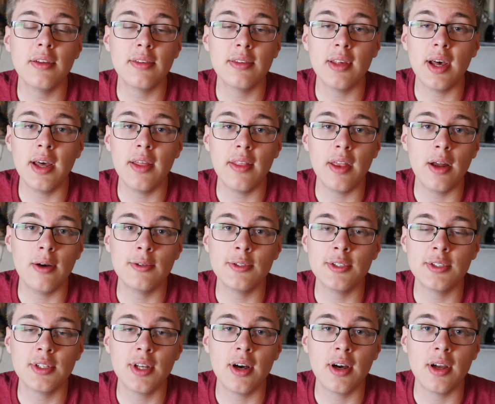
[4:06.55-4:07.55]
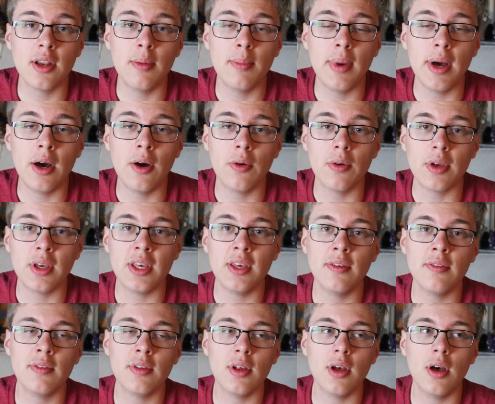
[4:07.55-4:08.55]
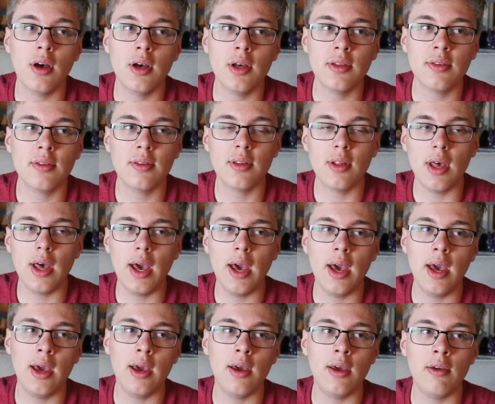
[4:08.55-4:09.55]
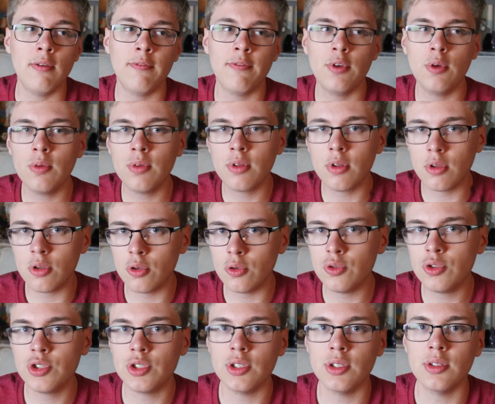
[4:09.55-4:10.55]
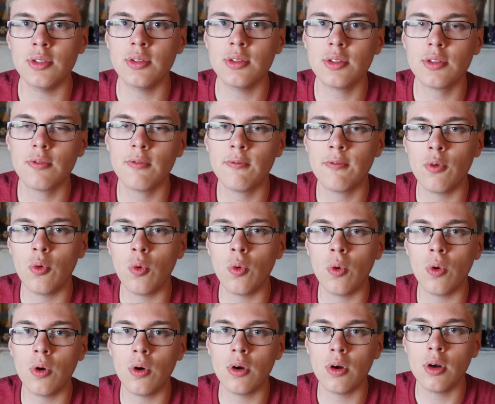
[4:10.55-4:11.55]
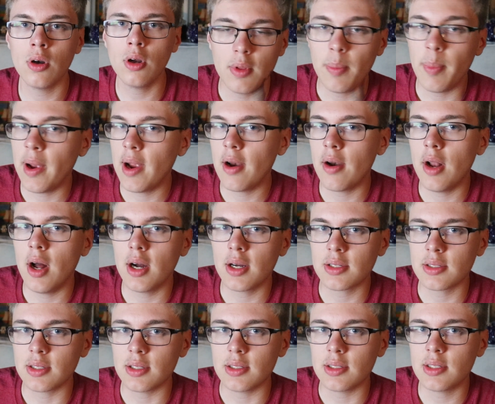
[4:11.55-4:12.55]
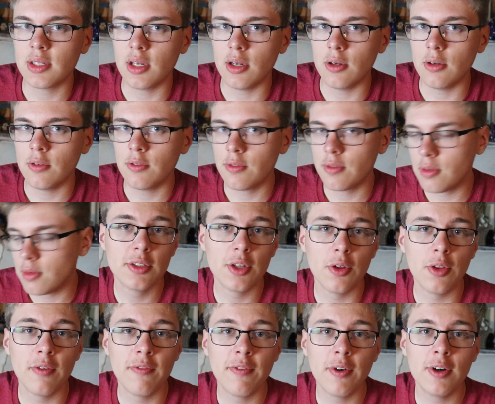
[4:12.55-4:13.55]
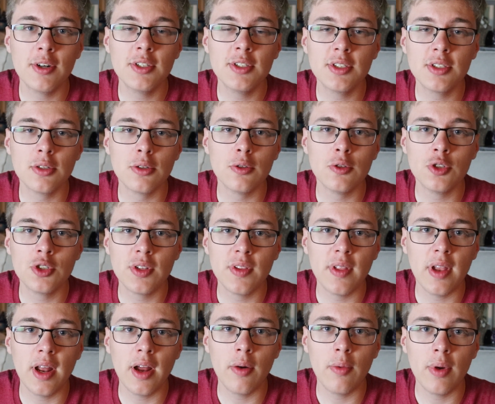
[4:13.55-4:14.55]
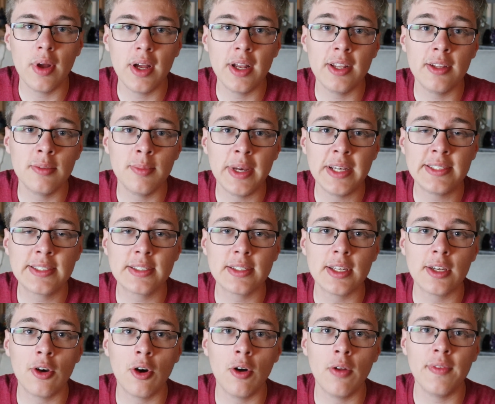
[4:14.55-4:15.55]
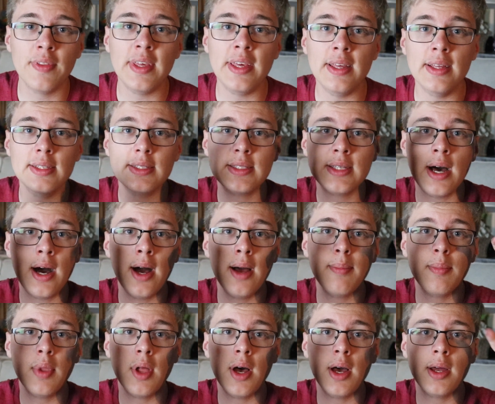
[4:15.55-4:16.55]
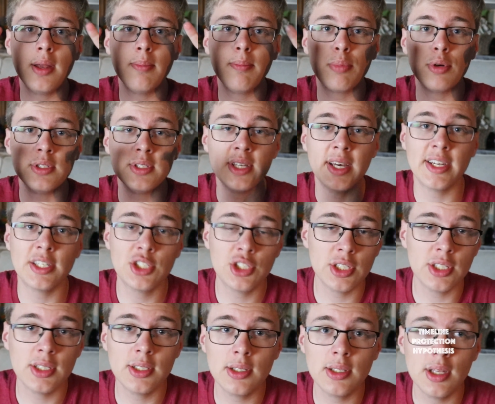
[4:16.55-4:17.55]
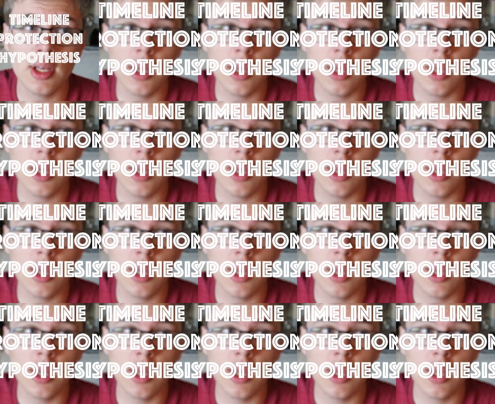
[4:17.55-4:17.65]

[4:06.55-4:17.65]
the site that I was just talking about gives us a few solutions for the paradox itself. So the first solution that I read is basically called the timeline protection